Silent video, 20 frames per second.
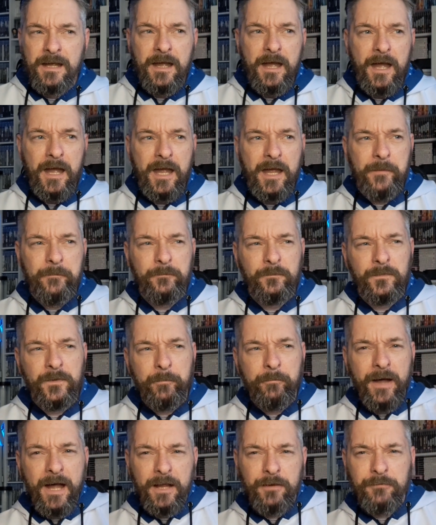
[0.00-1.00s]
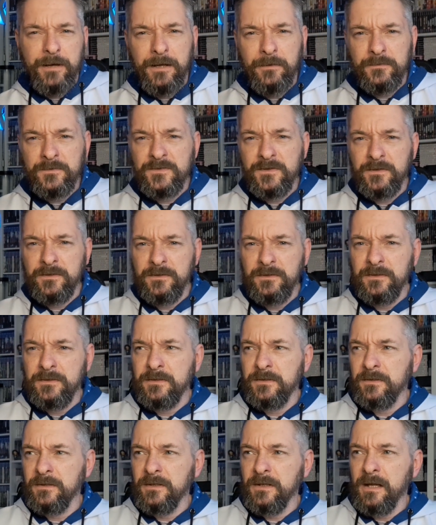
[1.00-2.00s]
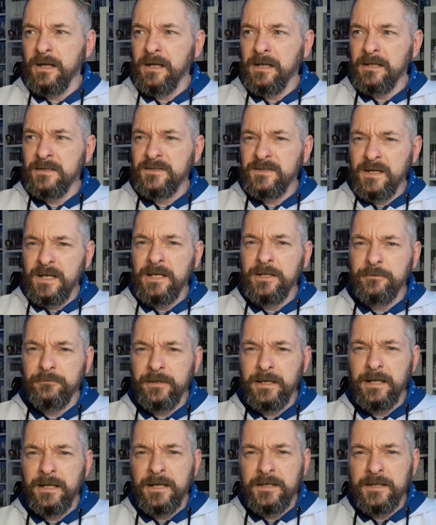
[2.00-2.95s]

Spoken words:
The backgrounds and scenery